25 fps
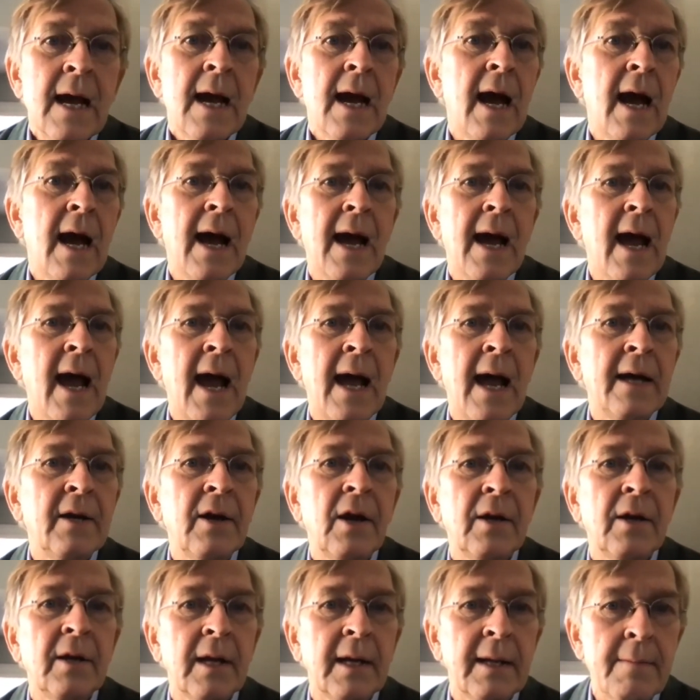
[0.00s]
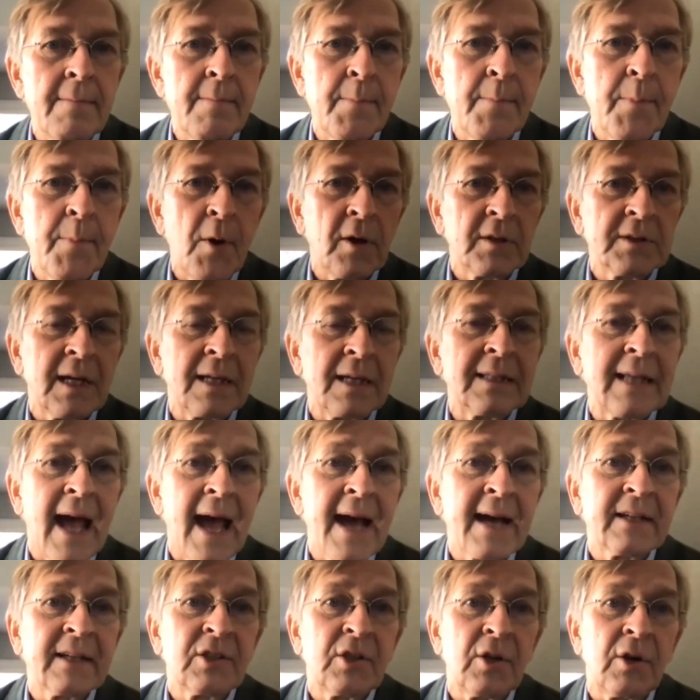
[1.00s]
and an important
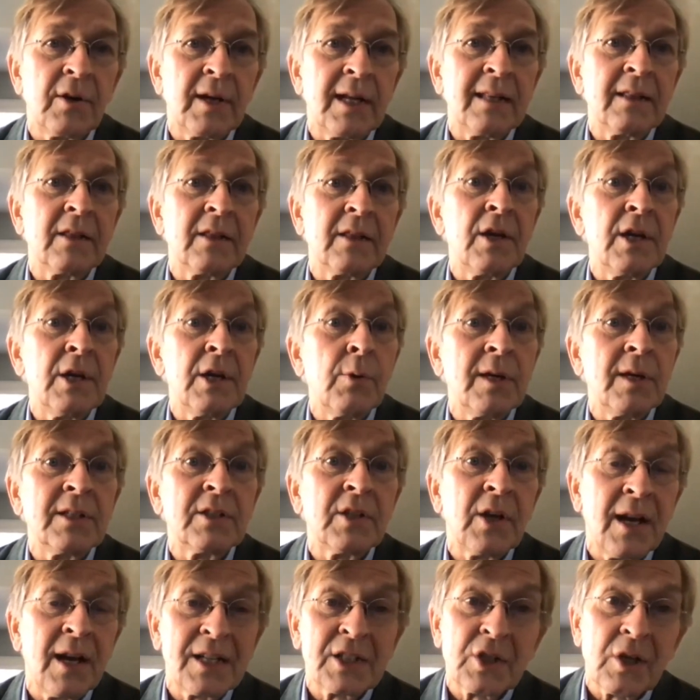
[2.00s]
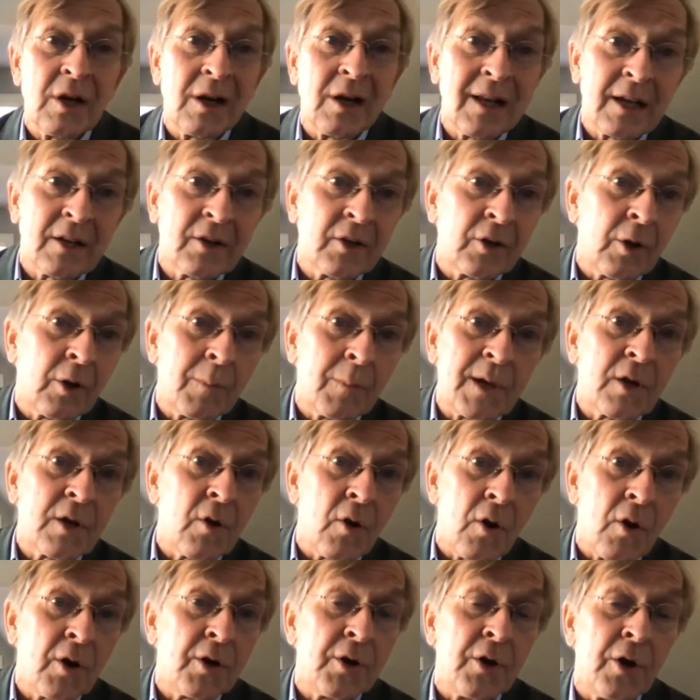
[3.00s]
actor in the new international economic
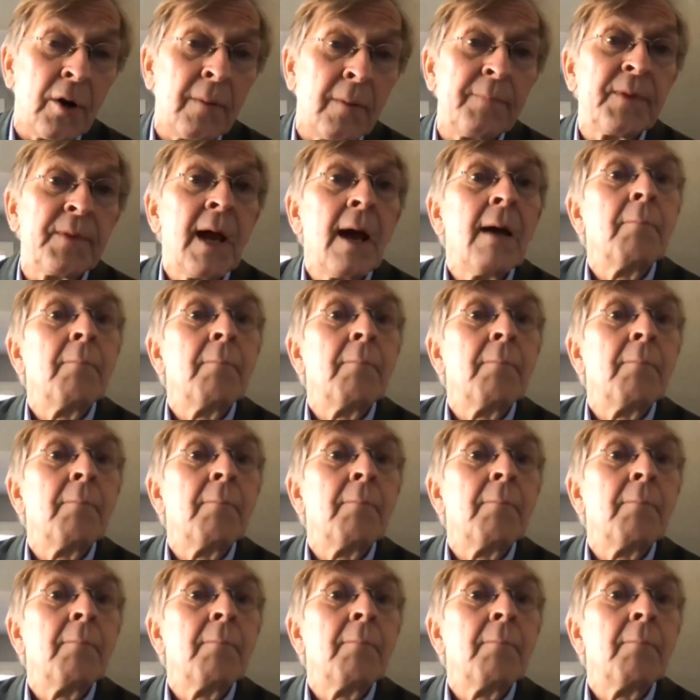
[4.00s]
order,